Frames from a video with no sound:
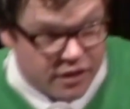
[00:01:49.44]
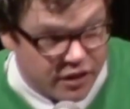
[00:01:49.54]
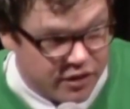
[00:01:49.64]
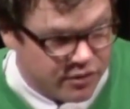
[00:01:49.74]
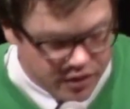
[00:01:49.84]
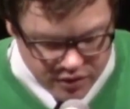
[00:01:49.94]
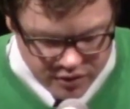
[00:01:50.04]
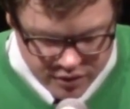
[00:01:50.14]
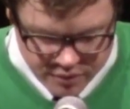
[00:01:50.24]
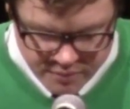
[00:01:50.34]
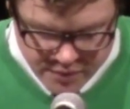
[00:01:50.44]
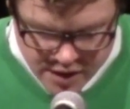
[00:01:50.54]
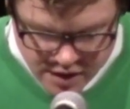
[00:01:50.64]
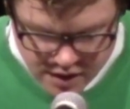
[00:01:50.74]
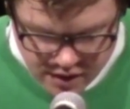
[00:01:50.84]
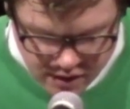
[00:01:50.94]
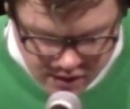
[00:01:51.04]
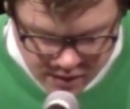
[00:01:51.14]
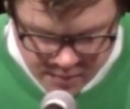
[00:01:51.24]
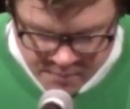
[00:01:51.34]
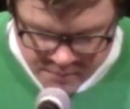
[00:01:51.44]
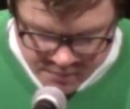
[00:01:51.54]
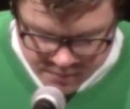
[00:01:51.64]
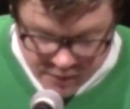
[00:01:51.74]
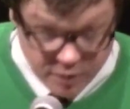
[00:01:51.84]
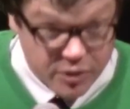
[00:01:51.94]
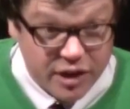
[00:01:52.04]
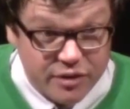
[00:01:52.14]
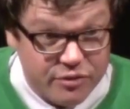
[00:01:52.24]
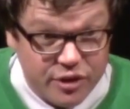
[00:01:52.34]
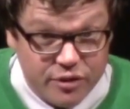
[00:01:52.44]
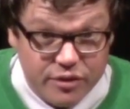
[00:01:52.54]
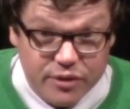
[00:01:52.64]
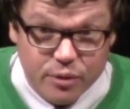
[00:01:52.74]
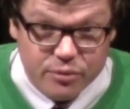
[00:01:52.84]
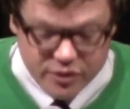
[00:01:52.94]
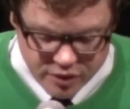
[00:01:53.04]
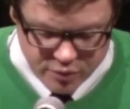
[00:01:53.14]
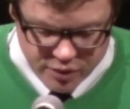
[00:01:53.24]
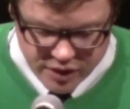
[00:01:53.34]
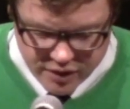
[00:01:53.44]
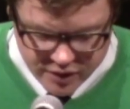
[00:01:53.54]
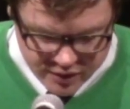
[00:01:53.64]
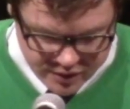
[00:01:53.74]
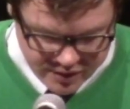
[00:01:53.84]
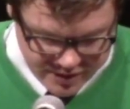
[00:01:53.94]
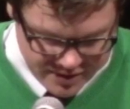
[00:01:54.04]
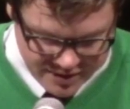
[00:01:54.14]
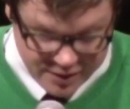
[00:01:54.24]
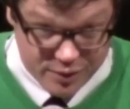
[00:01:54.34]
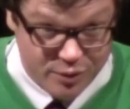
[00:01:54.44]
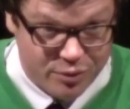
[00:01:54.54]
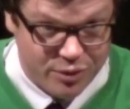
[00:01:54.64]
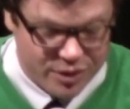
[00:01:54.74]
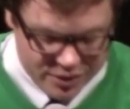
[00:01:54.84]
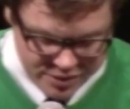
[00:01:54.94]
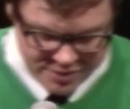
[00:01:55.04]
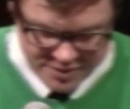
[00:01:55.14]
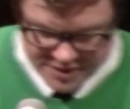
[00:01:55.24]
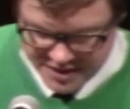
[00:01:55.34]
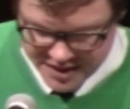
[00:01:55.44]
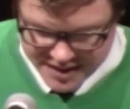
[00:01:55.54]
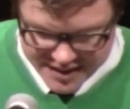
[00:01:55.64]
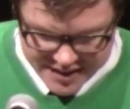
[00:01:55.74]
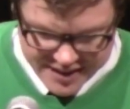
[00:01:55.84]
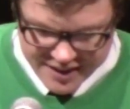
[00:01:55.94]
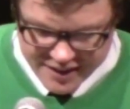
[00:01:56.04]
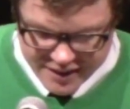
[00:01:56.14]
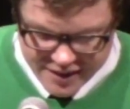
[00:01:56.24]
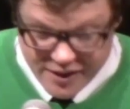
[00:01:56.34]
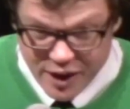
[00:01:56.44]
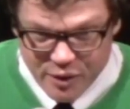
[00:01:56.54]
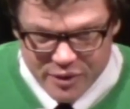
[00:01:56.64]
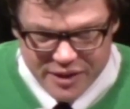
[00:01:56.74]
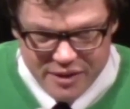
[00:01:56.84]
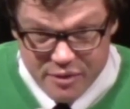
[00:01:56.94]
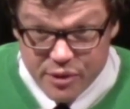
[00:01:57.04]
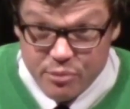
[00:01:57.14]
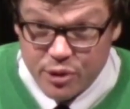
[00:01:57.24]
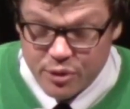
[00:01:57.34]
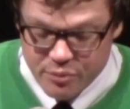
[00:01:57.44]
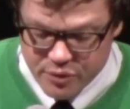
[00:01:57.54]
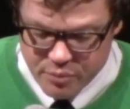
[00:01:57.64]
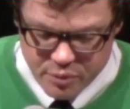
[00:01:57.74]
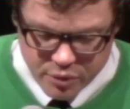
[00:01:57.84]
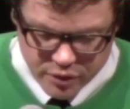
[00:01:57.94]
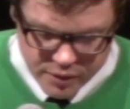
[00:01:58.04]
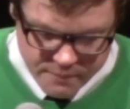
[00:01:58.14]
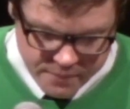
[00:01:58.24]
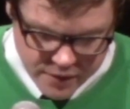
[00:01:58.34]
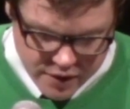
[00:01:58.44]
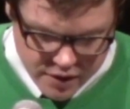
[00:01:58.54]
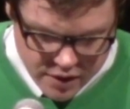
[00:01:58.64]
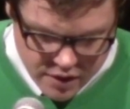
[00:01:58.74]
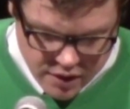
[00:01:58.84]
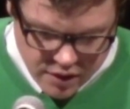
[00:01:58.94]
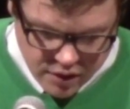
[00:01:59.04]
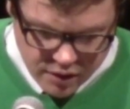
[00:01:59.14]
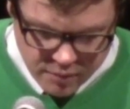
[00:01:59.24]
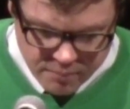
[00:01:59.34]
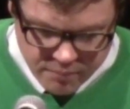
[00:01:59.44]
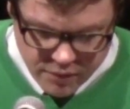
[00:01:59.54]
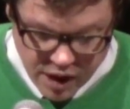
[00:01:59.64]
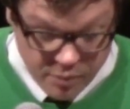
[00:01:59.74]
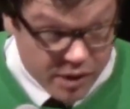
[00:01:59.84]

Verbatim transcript: Thank you, Arthur. Um, I'm kind of nervous, so I'm just going to read this as I wrote it. Uh, and then I'll read three poems from the book. Um, I'm